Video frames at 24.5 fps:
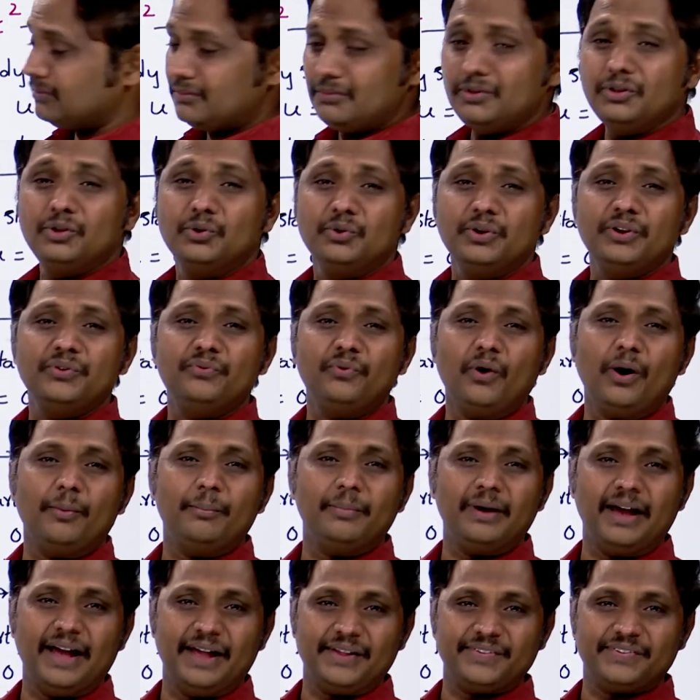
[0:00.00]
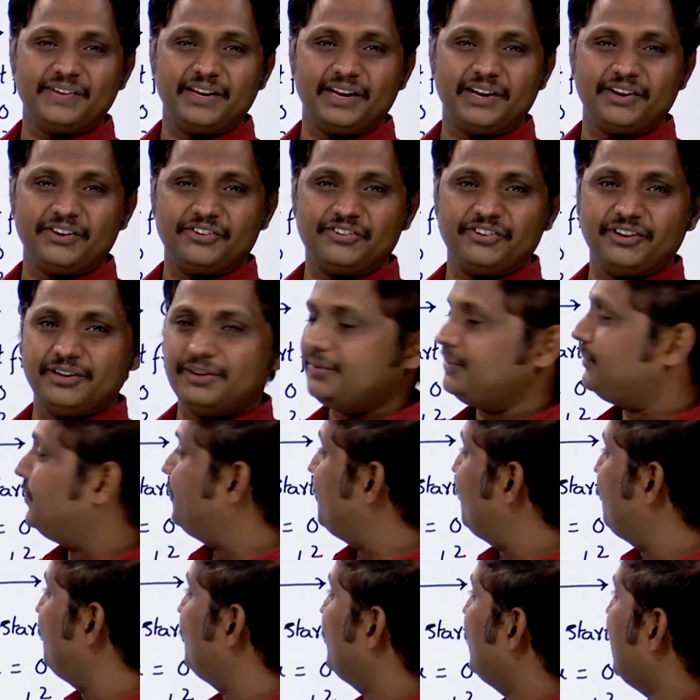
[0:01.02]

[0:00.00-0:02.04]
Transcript: uniform acceleration, we would